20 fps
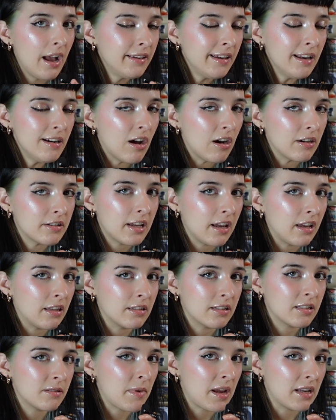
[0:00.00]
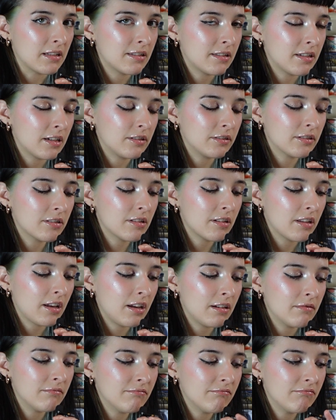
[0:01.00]
cannot take this man
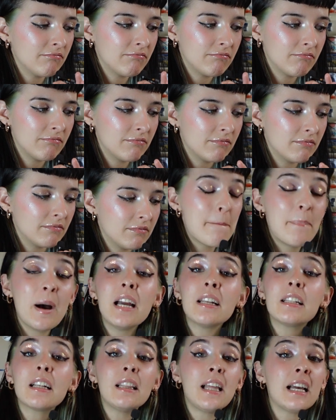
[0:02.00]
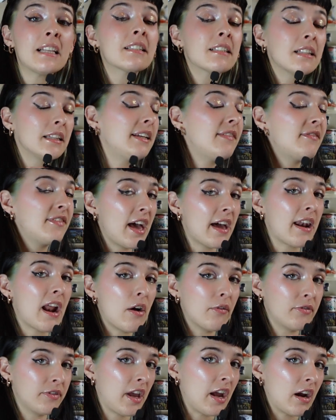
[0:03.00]
seriously. But let's leave that
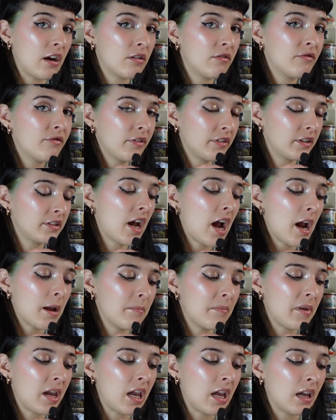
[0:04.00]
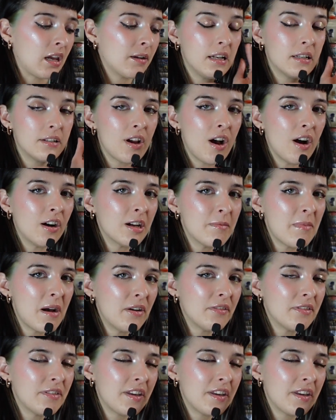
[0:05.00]
out there for the time being and talk about